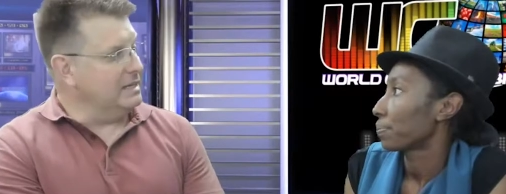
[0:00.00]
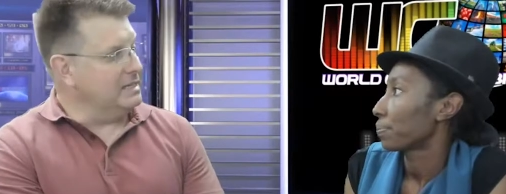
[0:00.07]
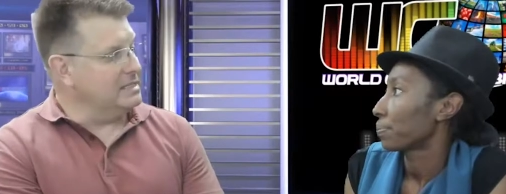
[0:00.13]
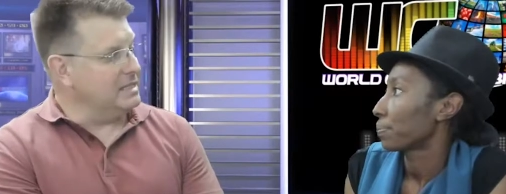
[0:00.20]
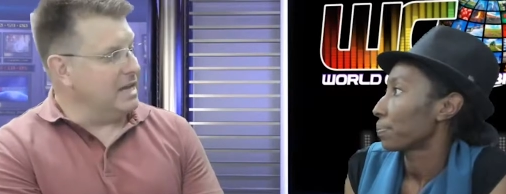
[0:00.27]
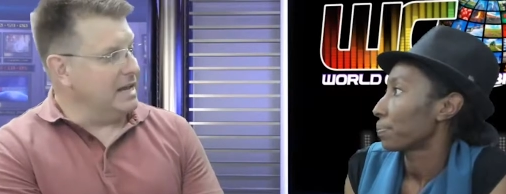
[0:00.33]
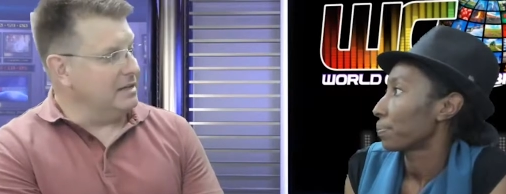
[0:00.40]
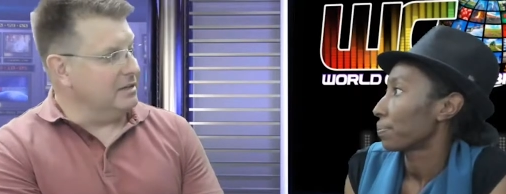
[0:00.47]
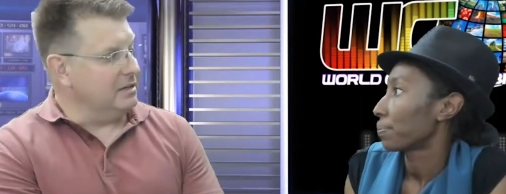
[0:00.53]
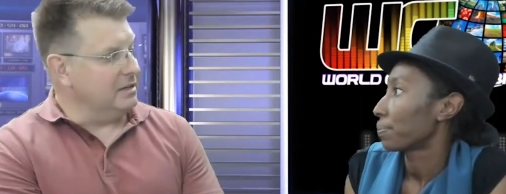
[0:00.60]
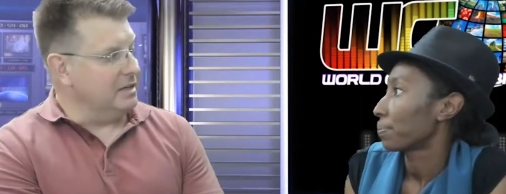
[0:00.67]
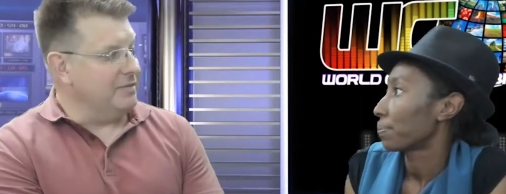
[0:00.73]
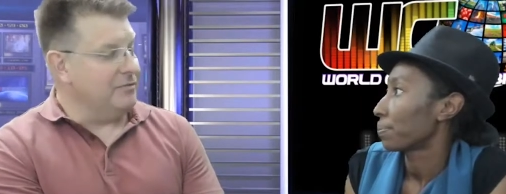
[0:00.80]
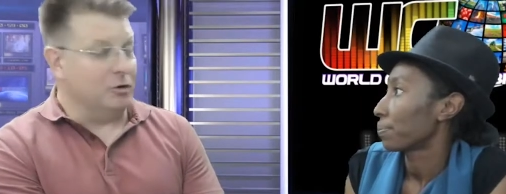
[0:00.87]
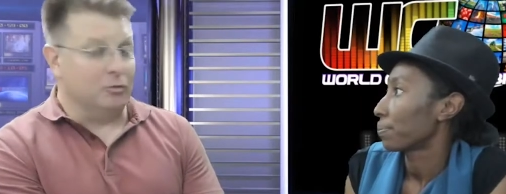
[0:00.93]
Speaker 1: this
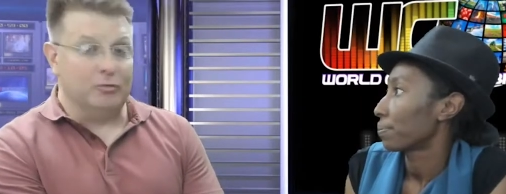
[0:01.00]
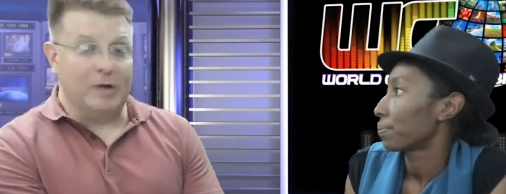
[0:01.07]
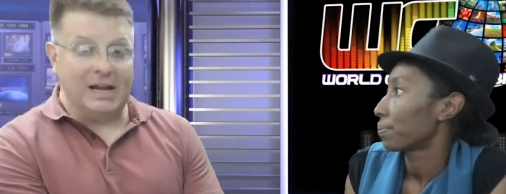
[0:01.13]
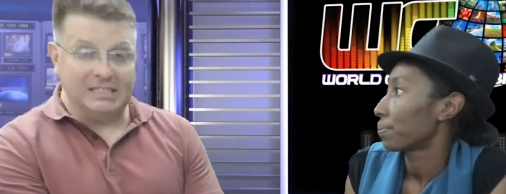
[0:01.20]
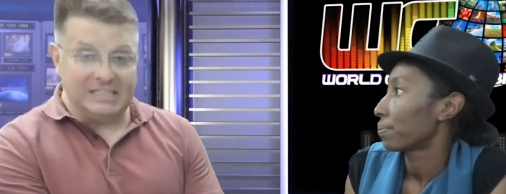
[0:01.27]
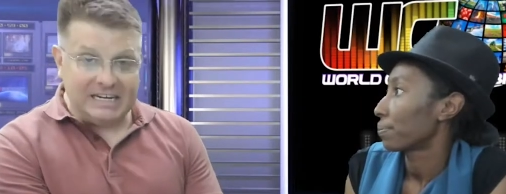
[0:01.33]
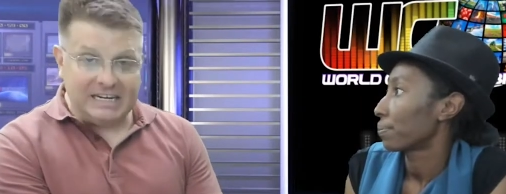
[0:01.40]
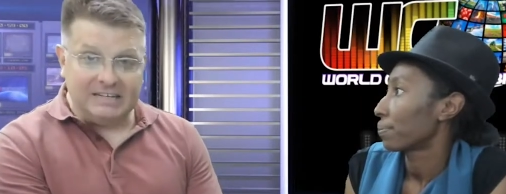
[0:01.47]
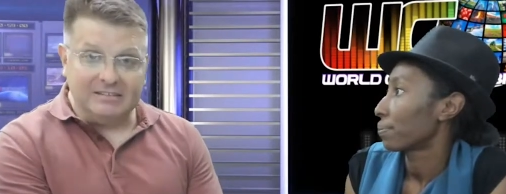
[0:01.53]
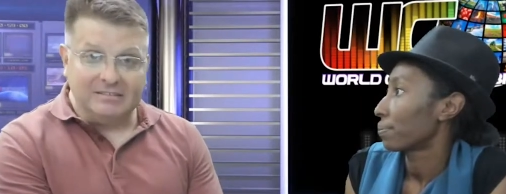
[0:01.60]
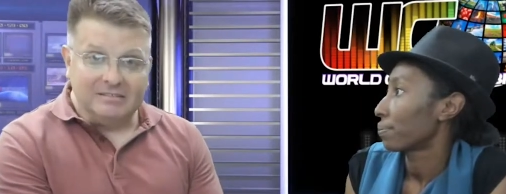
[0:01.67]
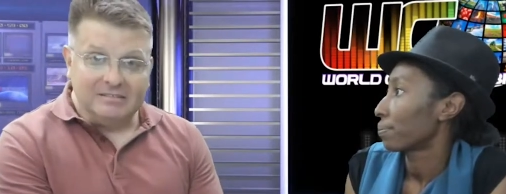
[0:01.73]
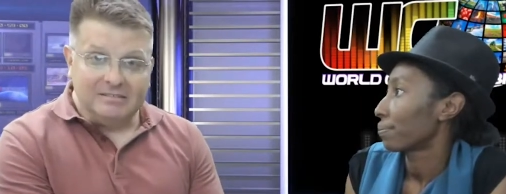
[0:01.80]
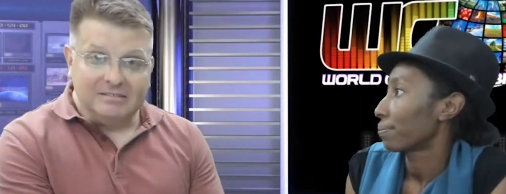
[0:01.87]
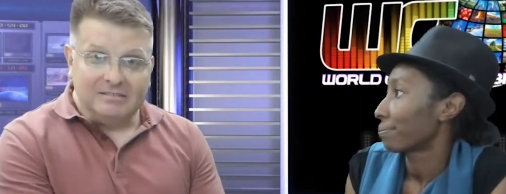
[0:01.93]
cycle, if you're renting,
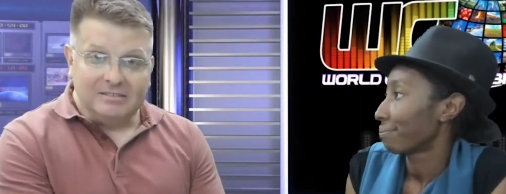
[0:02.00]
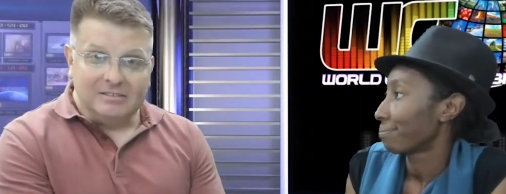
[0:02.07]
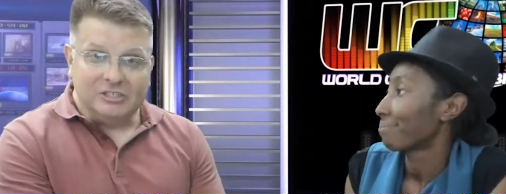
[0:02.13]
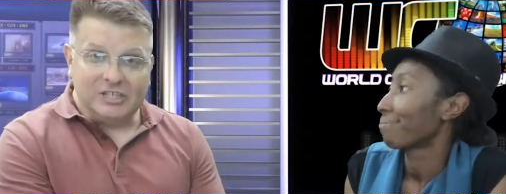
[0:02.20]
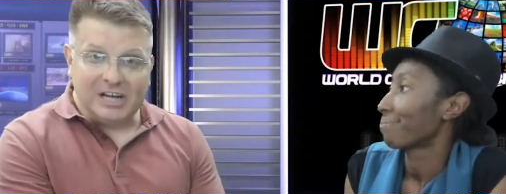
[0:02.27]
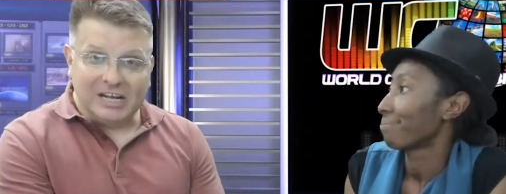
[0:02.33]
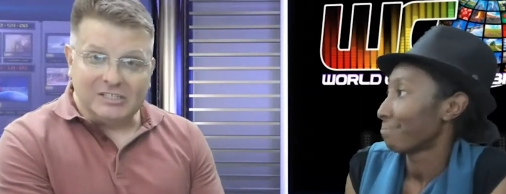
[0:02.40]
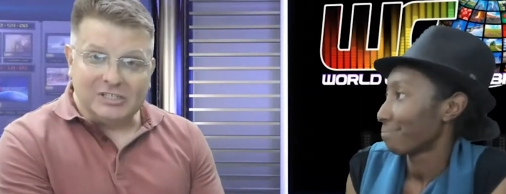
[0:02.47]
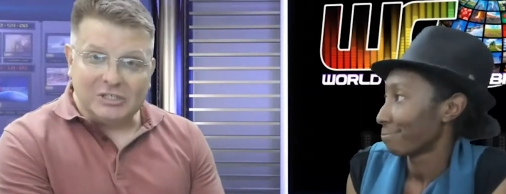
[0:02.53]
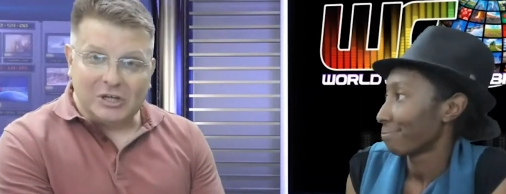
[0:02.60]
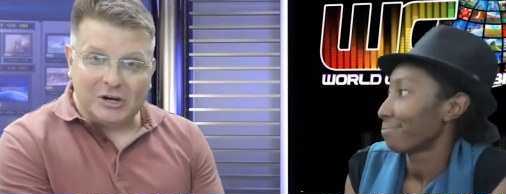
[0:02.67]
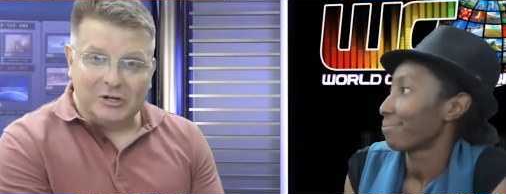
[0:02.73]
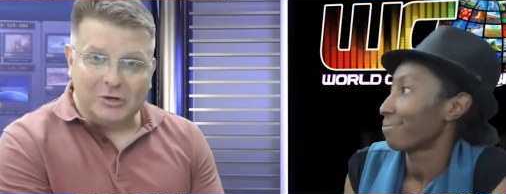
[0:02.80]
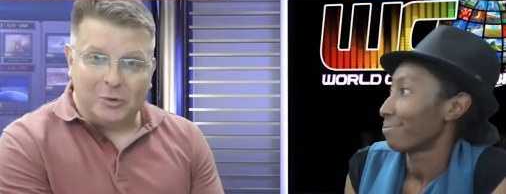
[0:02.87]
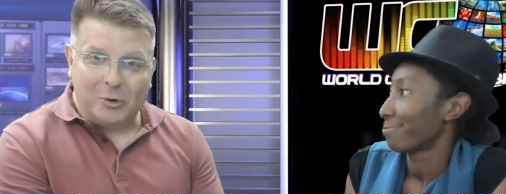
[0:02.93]
chances are
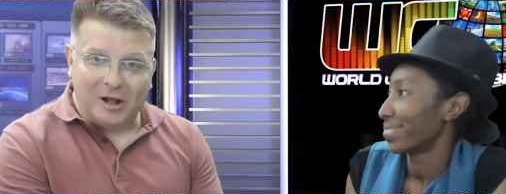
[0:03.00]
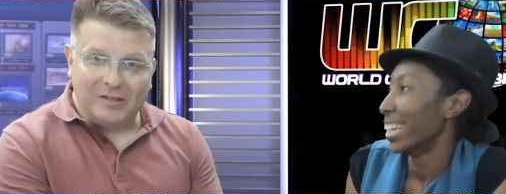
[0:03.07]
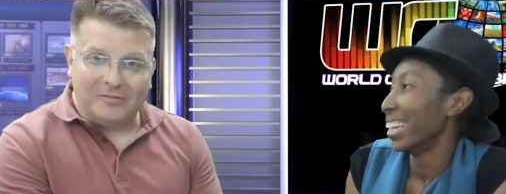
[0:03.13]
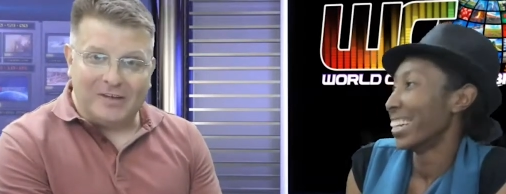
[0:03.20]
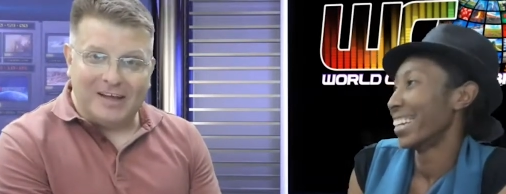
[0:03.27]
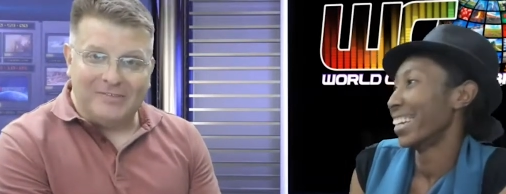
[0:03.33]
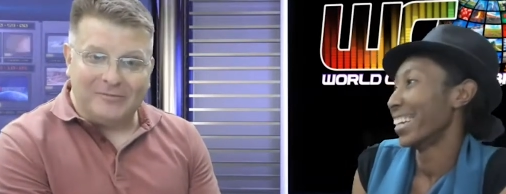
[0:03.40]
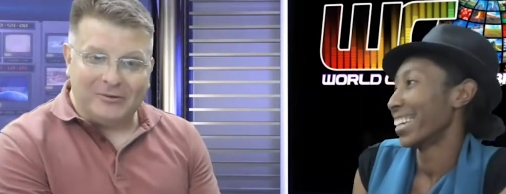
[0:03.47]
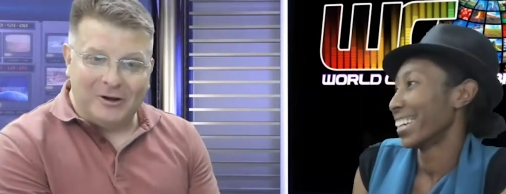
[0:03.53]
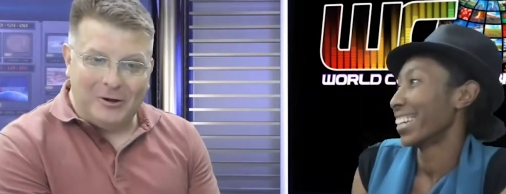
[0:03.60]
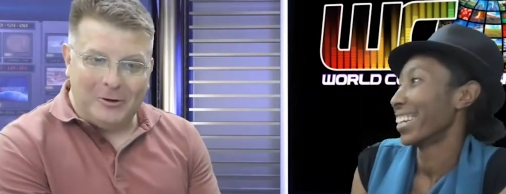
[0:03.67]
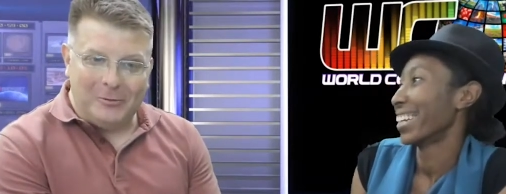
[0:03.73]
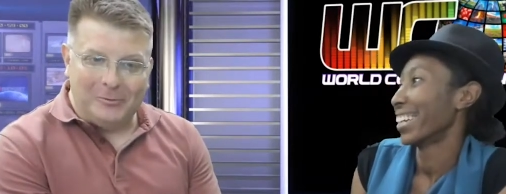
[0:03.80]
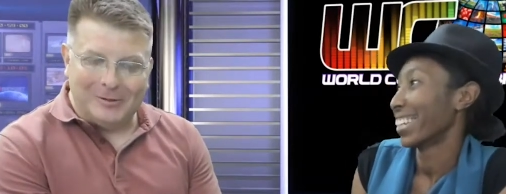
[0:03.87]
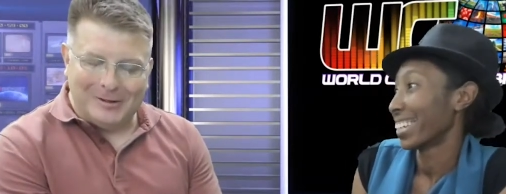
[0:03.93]
you qualify for a
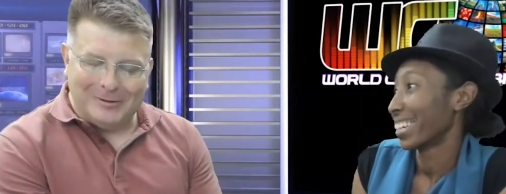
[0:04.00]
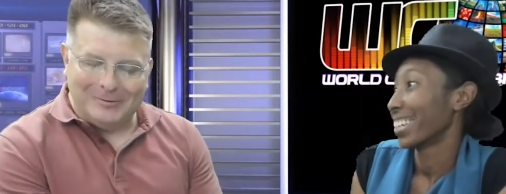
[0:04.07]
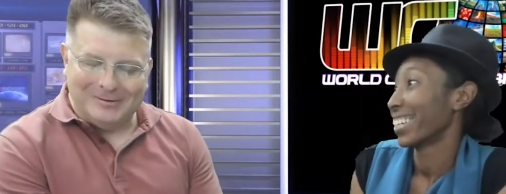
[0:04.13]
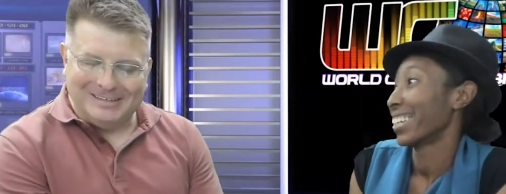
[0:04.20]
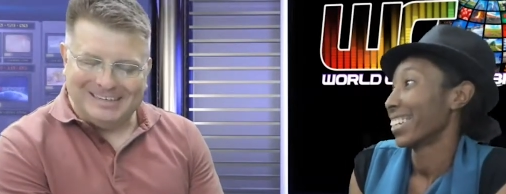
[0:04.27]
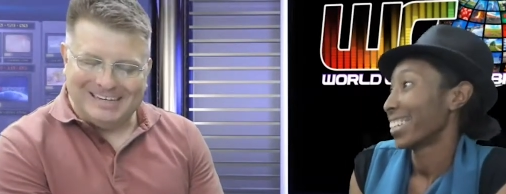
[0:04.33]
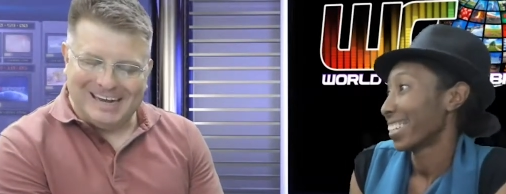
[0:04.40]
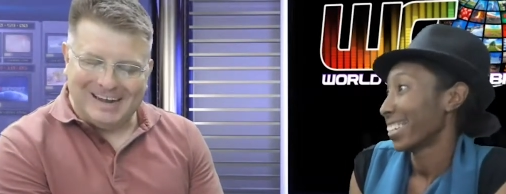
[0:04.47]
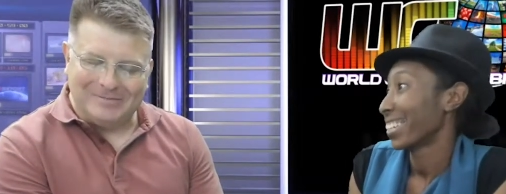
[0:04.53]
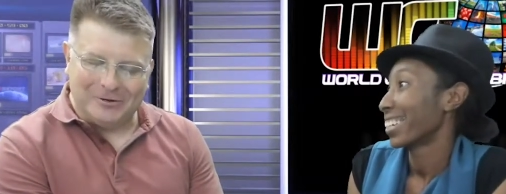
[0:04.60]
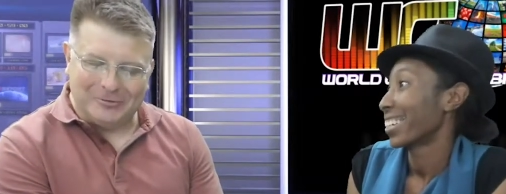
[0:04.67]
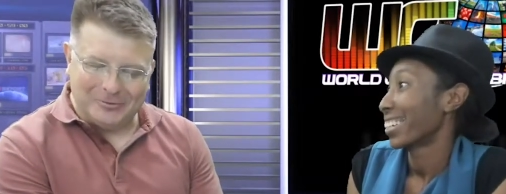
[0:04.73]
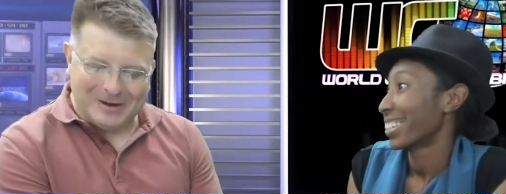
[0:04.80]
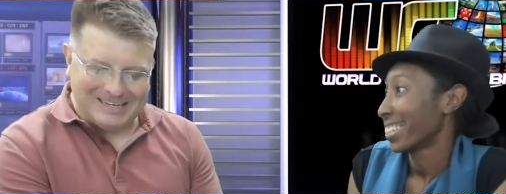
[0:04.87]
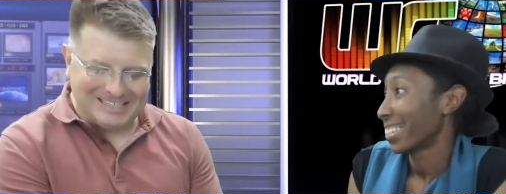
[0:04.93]
home loan if you're
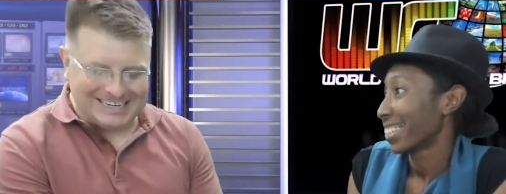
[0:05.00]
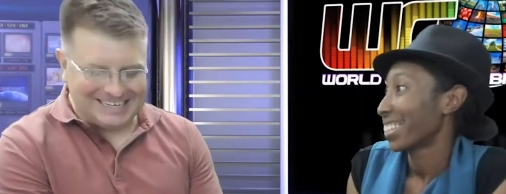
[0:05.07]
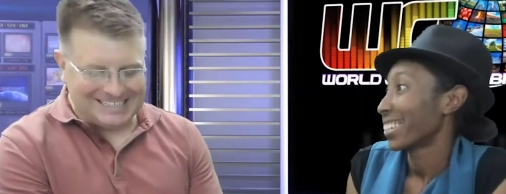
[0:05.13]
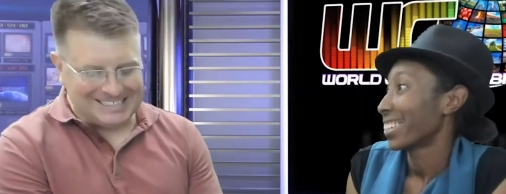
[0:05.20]
renting.